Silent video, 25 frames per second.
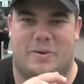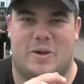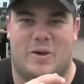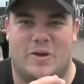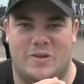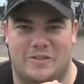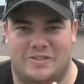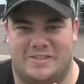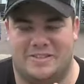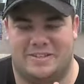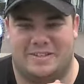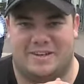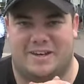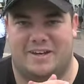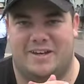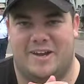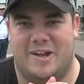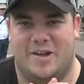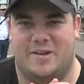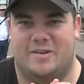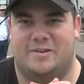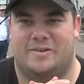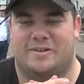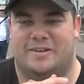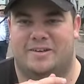In person, I know.
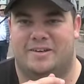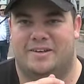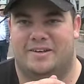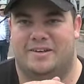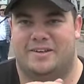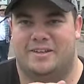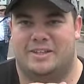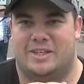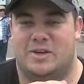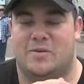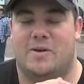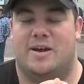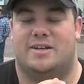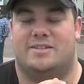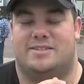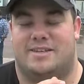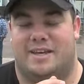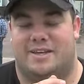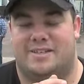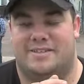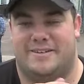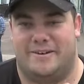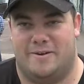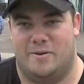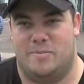In person. You are
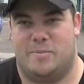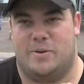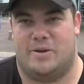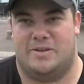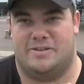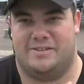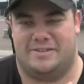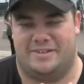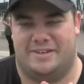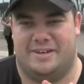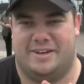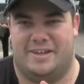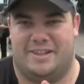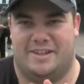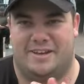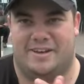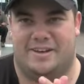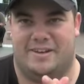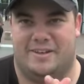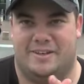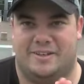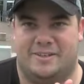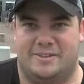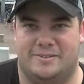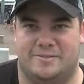sexier in person, you know that, don't
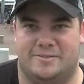you?